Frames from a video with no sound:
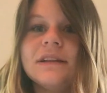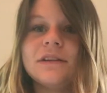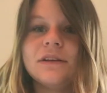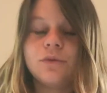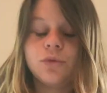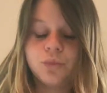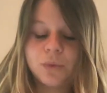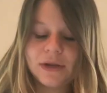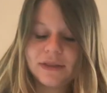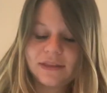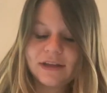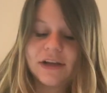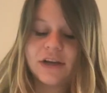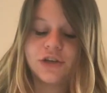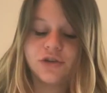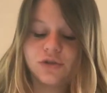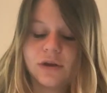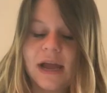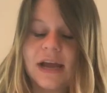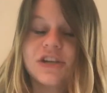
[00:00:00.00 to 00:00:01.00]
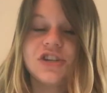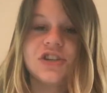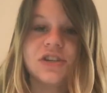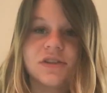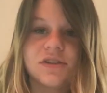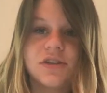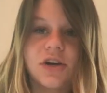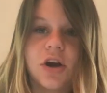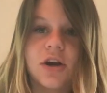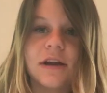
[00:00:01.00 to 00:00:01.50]
when the
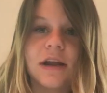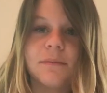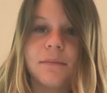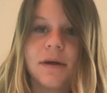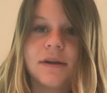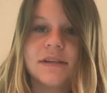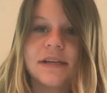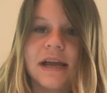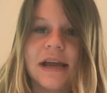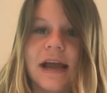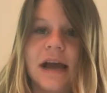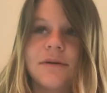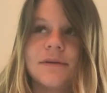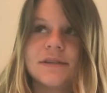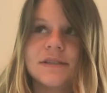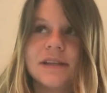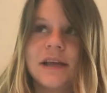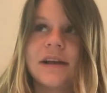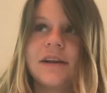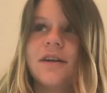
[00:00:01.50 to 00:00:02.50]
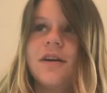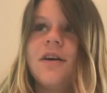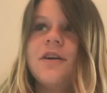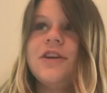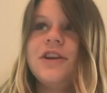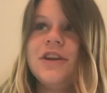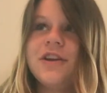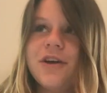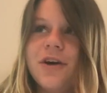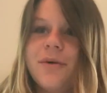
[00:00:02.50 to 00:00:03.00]
contractions started on Monday, I was like,
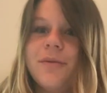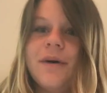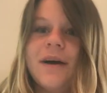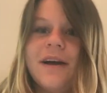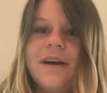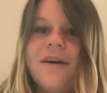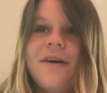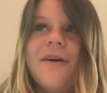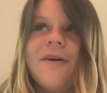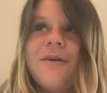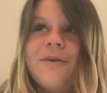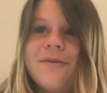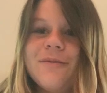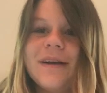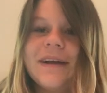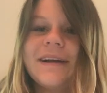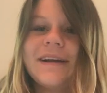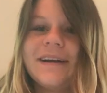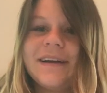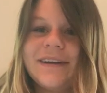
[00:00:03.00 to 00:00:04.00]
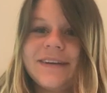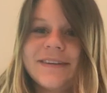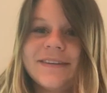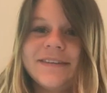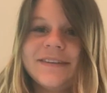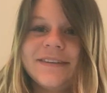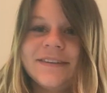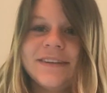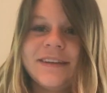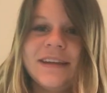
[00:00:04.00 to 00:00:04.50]
you know what? Oh my God,
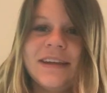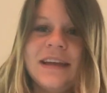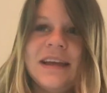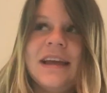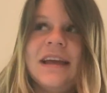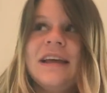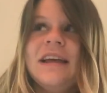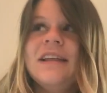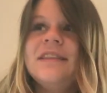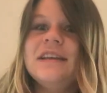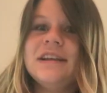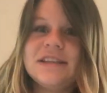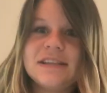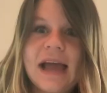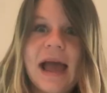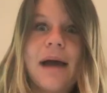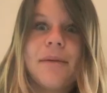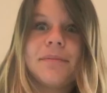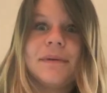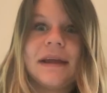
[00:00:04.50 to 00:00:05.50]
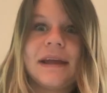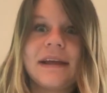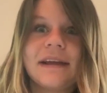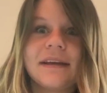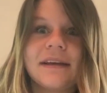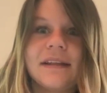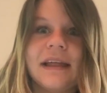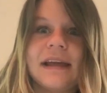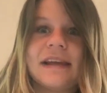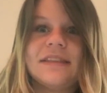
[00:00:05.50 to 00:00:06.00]
it's happening.
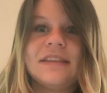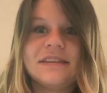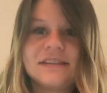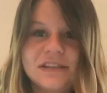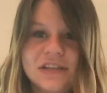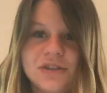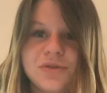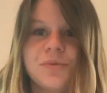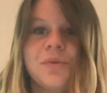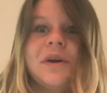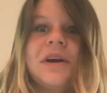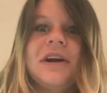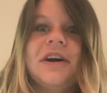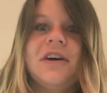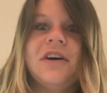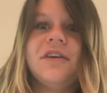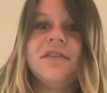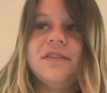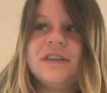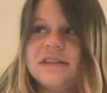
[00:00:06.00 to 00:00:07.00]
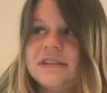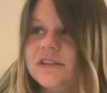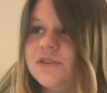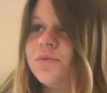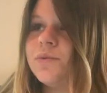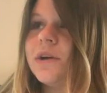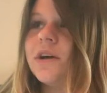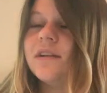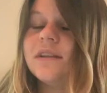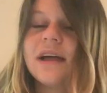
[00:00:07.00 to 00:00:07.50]
Like, this is real. This is
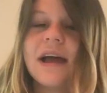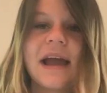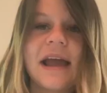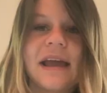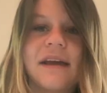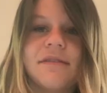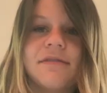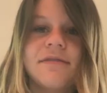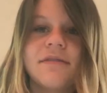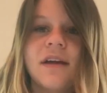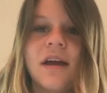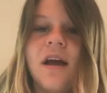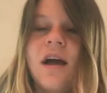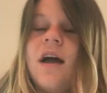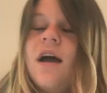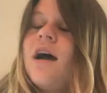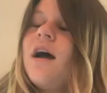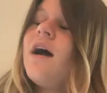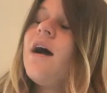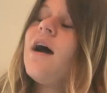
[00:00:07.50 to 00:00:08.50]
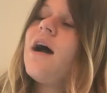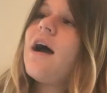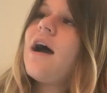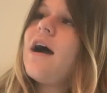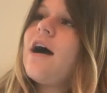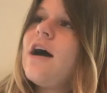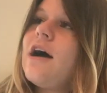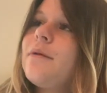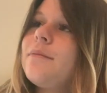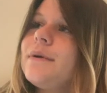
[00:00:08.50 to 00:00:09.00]
real life.
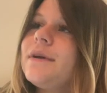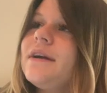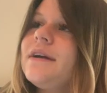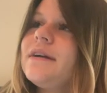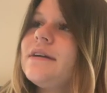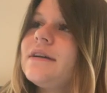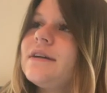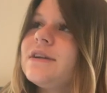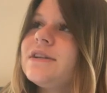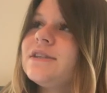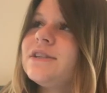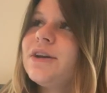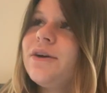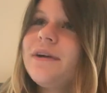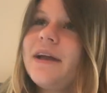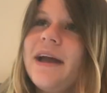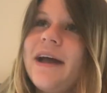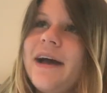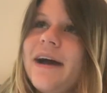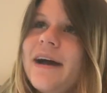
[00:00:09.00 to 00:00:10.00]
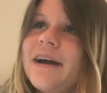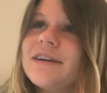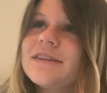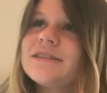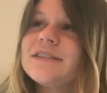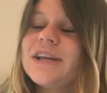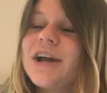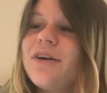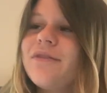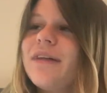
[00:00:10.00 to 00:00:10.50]
So yeah,
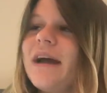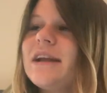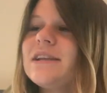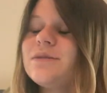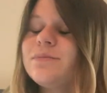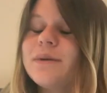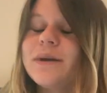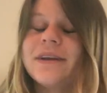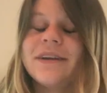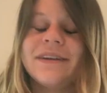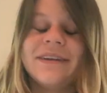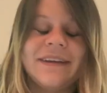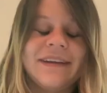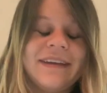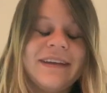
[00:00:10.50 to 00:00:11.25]
so that's been.